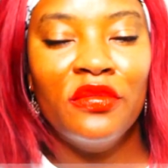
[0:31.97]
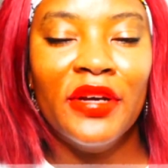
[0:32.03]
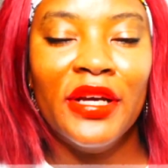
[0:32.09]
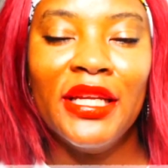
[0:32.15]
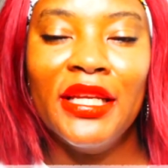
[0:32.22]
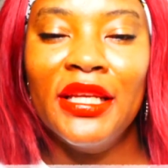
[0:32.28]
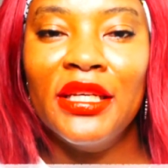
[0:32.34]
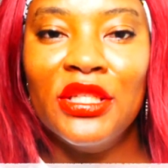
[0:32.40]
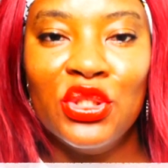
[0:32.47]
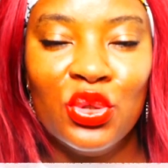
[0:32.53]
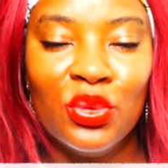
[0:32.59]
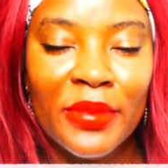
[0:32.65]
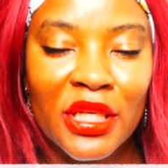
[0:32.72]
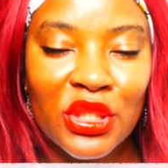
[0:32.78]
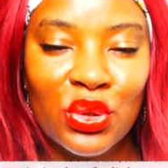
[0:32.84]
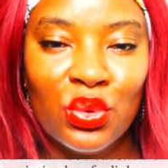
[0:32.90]
You'll find links
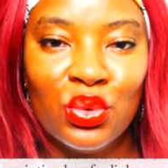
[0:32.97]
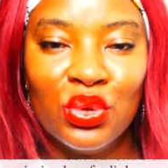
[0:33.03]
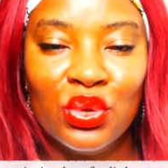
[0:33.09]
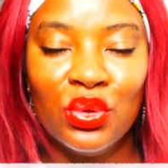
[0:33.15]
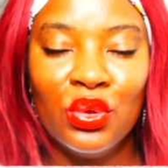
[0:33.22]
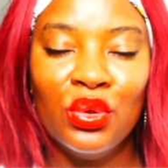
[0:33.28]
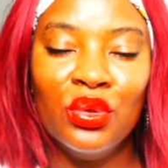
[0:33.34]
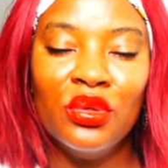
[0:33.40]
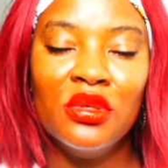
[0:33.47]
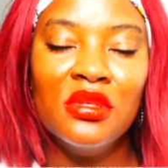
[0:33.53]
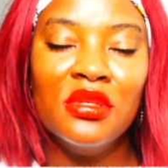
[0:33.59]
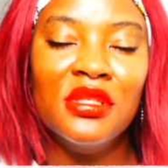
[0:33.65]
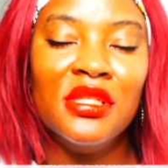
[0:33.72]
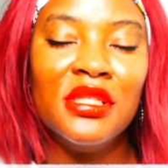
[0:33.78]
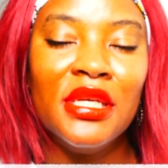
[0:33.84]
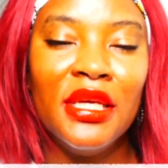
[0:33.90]
to my
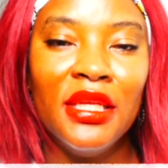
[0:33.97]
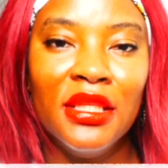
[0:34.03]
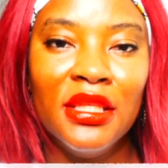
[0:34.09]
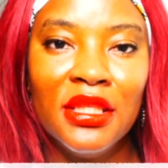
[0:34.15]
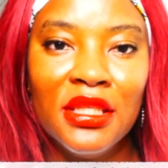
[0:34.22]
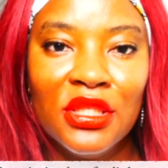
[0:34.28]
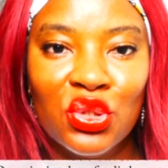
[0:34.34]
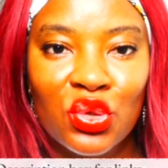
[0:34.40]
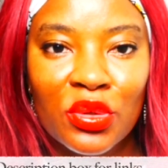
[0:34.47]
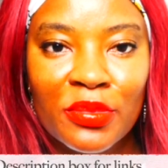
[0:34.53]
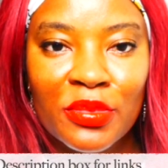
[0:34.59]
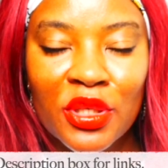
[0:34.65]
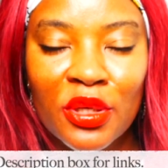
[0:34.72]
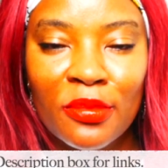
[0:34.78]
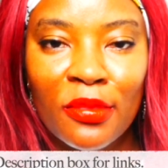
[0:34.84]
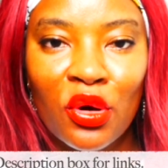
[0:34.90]
socials in the
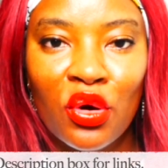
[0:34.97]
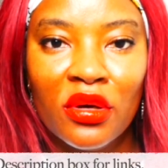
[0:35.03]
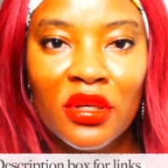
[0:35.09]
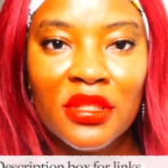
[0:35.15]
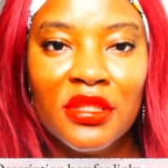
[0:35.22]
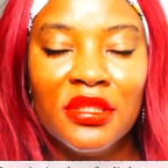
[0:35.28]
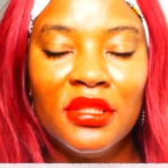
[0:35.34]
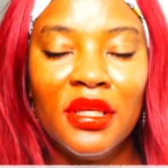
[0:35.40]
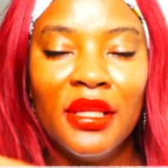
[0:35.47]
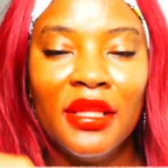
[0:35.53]
description box.